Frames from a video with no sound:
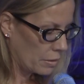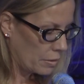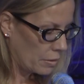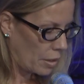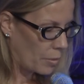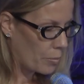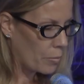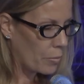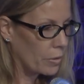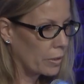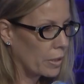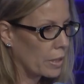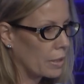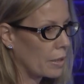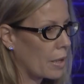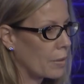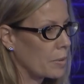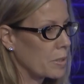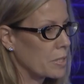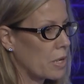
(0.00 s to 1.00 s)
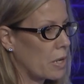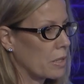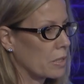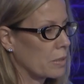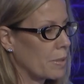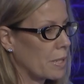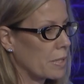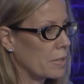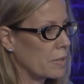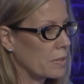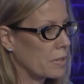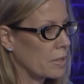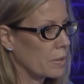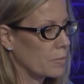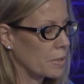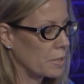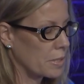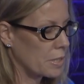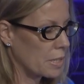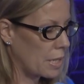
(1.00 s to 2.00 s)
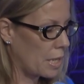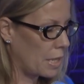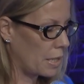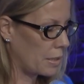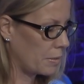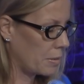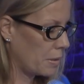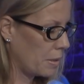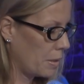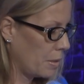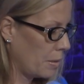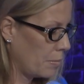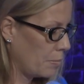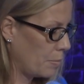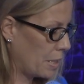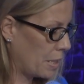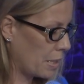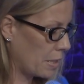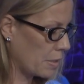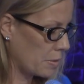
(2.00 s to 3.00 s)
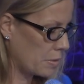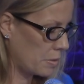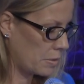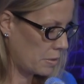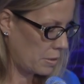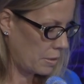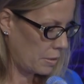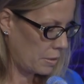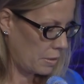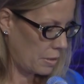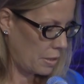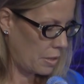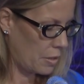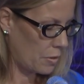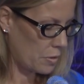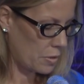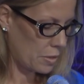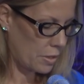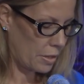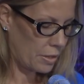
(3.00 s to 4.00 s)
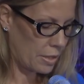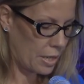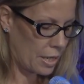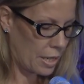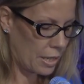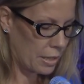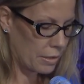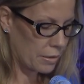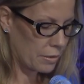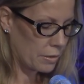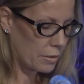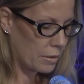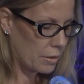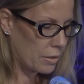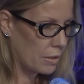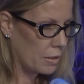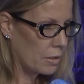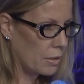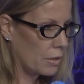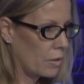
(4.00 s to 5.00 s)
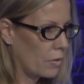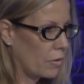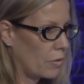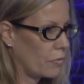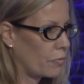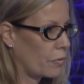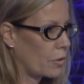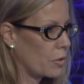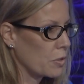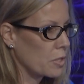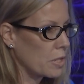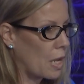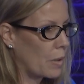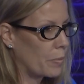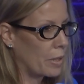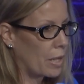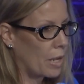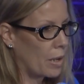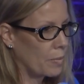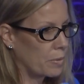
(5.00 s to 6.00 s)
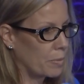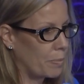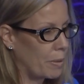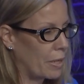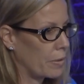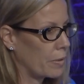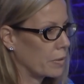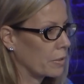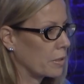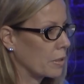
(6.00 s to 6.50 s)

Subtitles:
I'm really glad we talked about stigma tonight, because here's the thing. First, how we help the parent